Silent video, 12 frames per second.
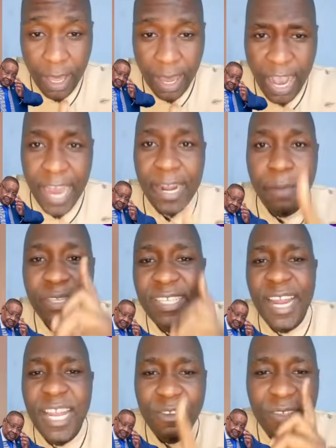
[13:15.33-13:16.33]
And I'm
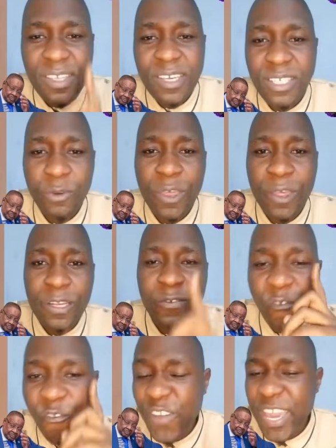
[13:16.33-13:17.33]
telling you this without
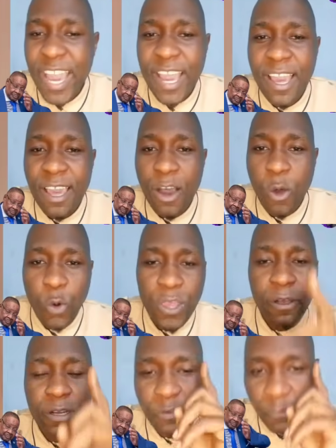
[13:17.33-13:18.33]
fear,
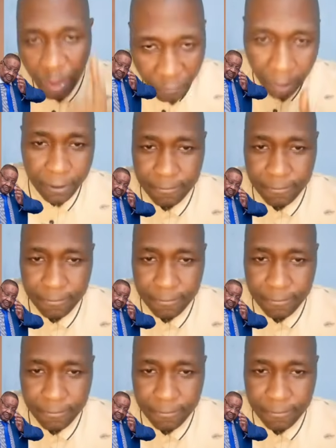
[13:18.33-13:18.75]
without favor.